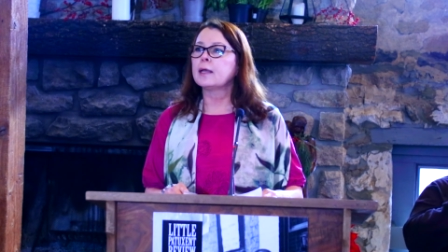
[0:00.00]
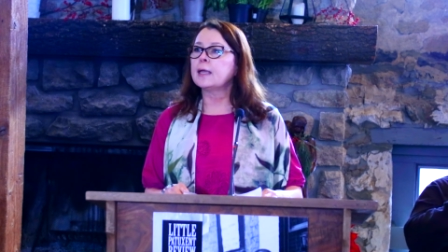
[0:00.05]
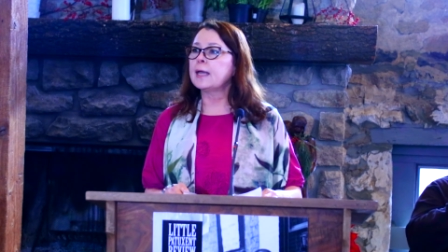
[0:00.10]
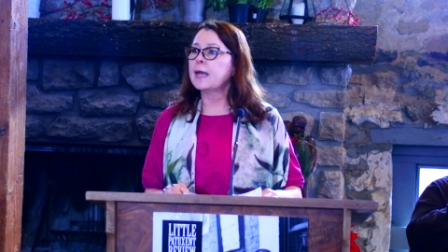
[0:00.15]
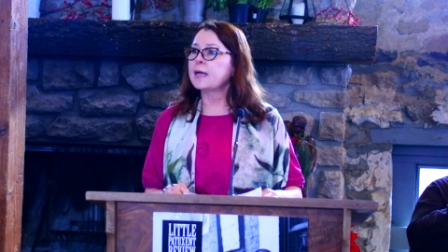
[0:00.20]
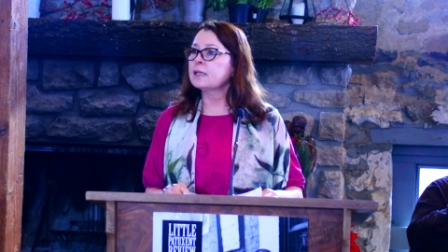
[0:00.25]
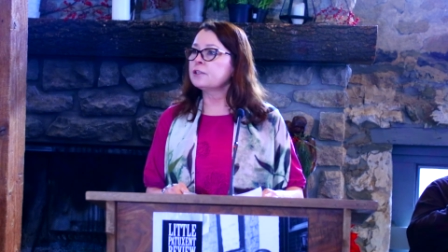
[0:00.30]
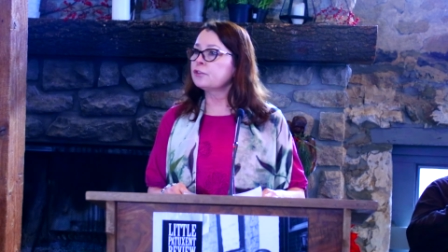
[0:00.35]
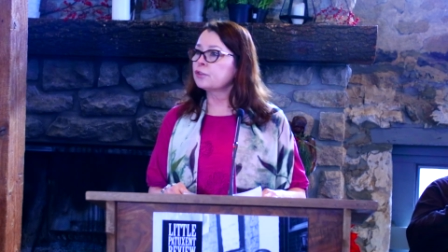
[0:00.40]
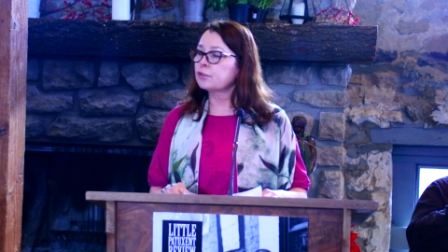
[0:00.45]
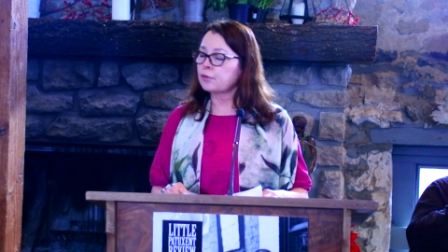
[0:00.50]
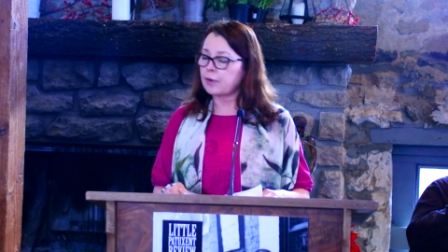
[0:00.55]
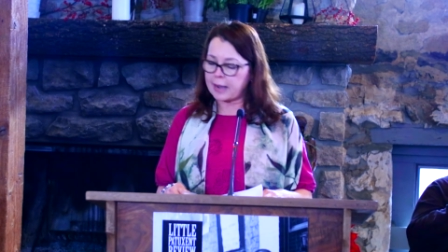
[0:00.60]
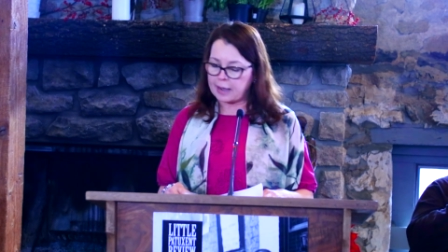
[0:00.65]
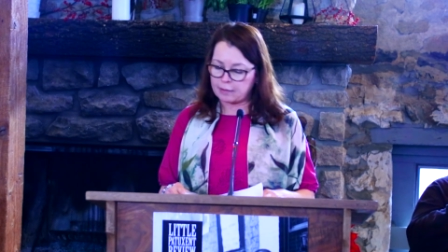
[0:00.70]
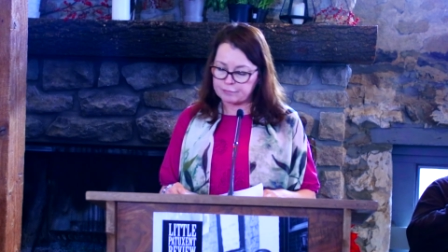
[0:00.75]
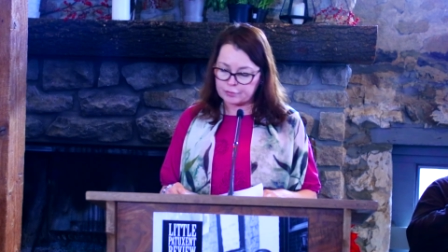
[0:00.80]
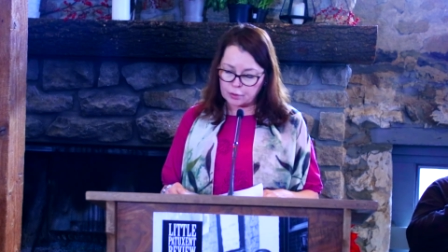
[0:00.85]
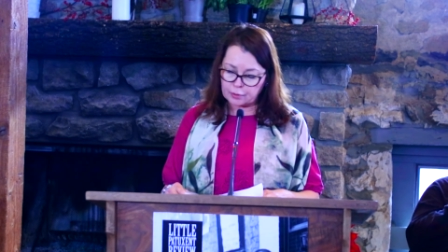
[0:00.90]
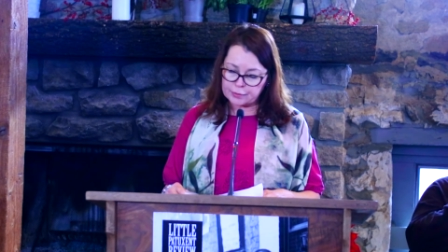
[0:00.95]
He has
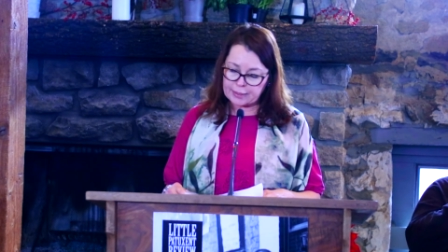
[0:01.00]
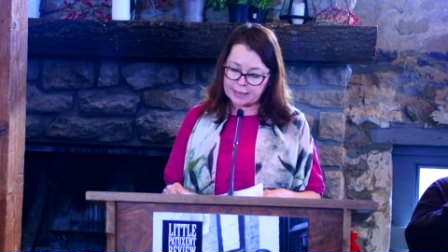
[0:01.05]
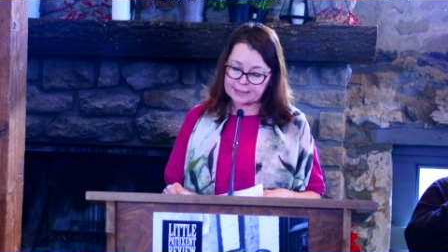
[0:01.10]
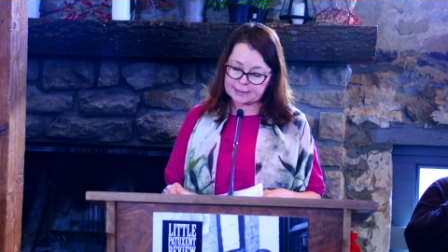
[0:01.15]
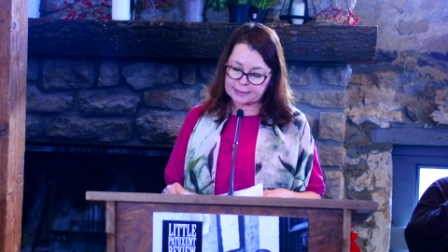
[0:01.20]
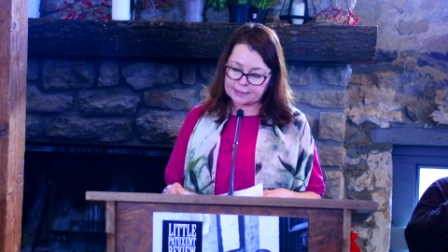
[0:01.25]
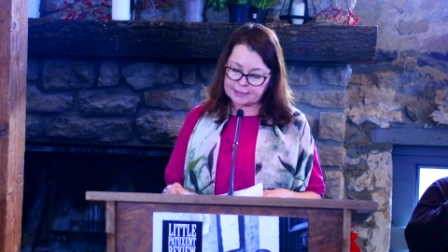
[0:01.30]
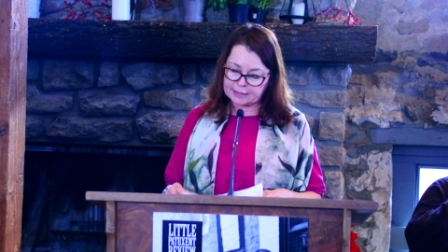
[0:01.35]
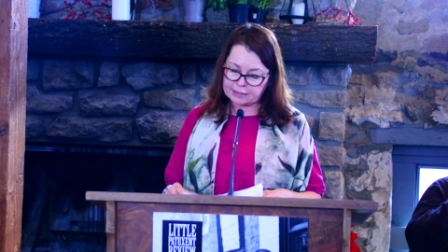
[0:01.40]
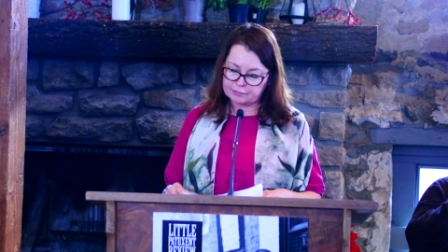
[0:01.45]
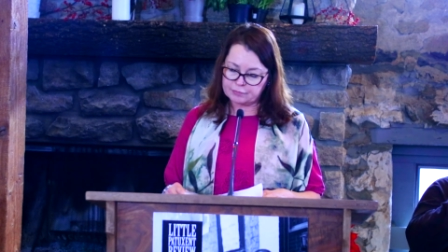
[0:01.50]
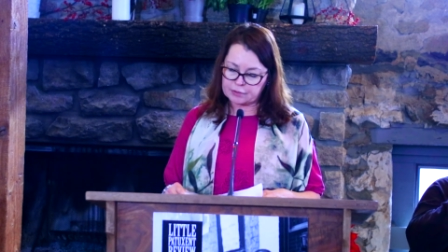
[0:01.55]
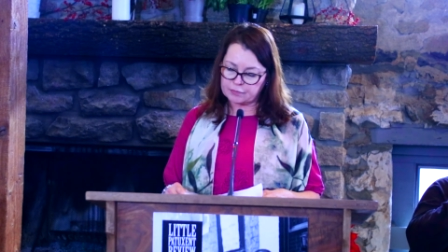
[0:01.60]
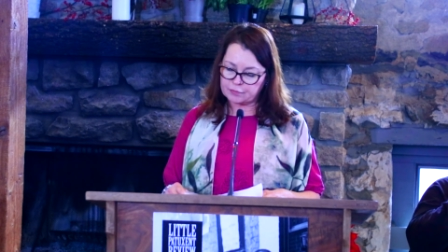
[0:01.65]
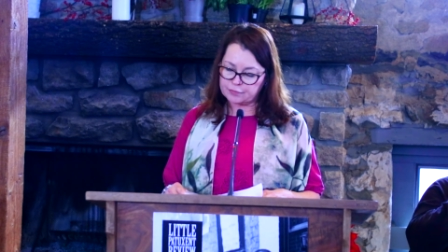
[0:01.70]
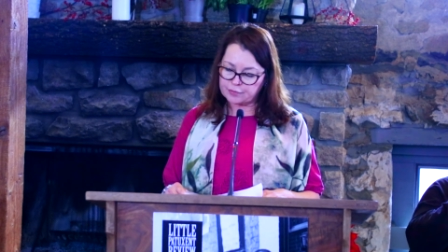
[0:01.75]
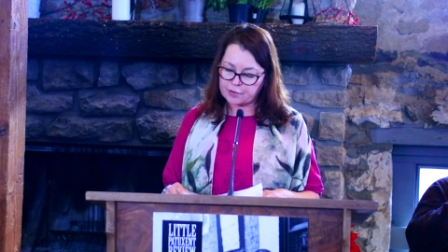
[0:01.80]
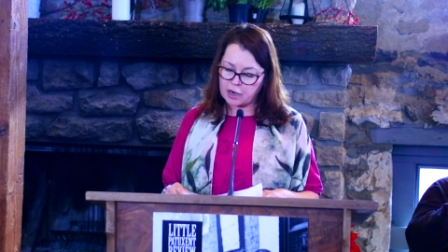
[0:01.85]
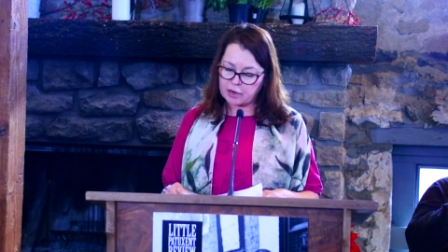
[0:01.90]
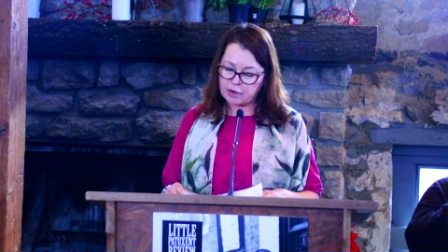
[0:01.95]
traveled and lived
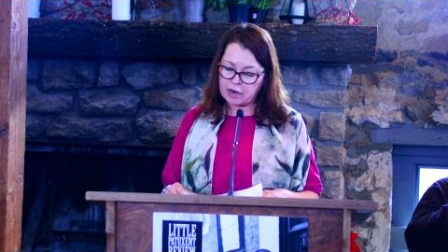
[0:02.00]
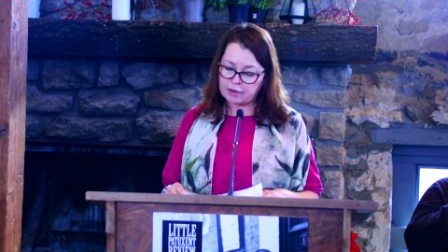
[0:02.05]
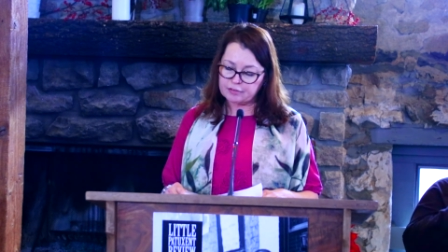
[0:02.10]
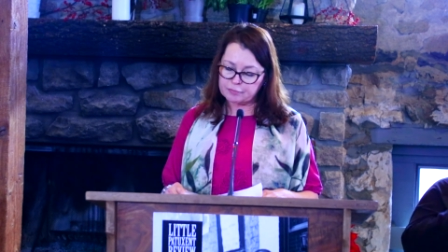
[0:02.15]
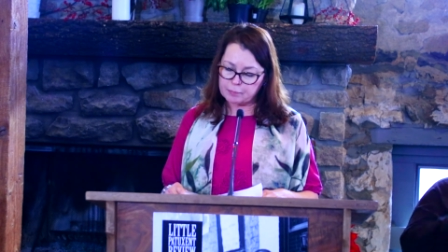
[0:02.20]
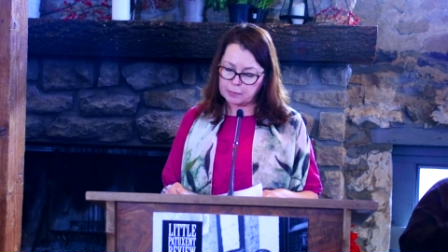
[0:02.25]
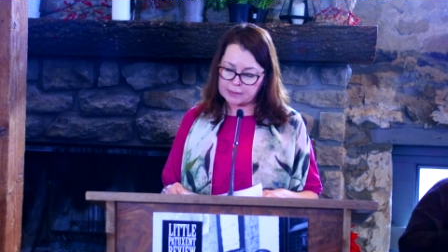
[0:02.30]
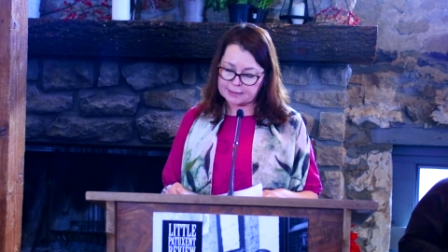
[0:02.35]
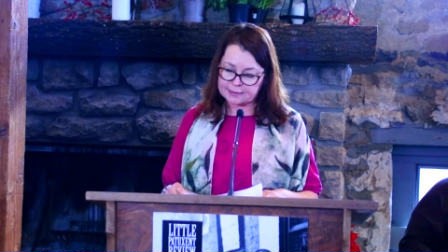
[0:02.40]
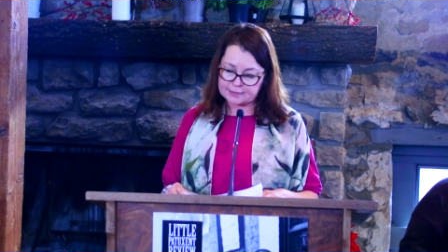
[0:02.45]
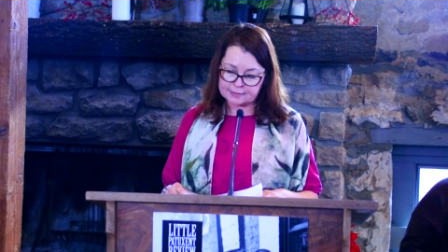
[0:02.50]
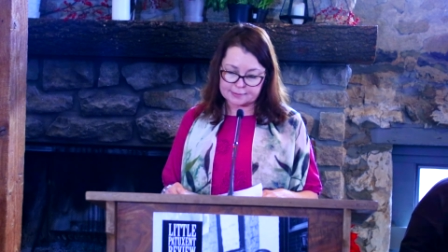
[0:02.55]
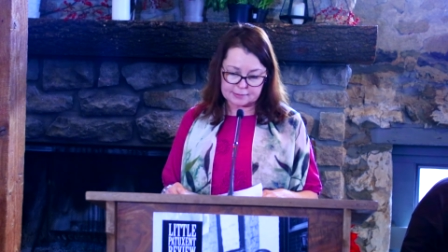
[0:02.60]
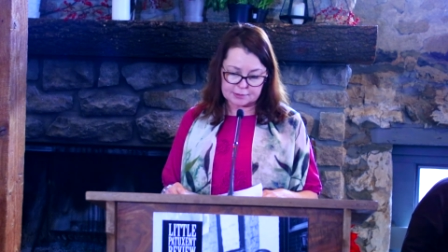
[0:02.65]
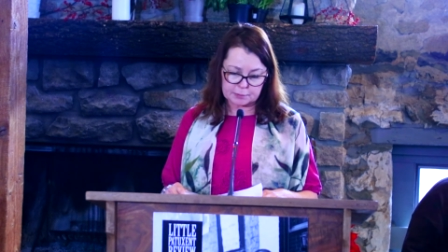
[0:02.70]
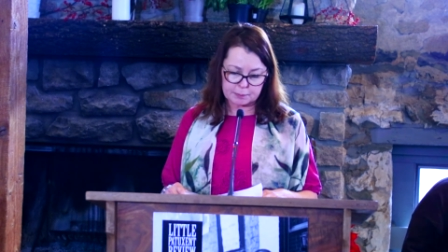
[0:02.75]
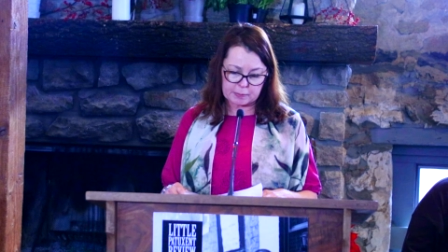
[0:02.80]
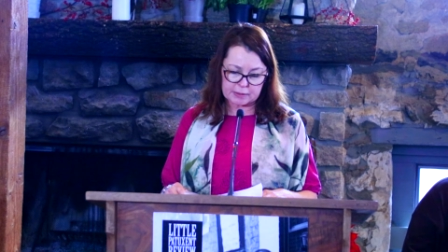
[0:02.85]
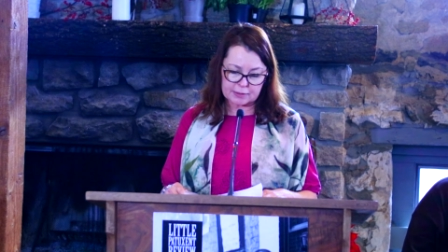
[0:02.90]
in far off places,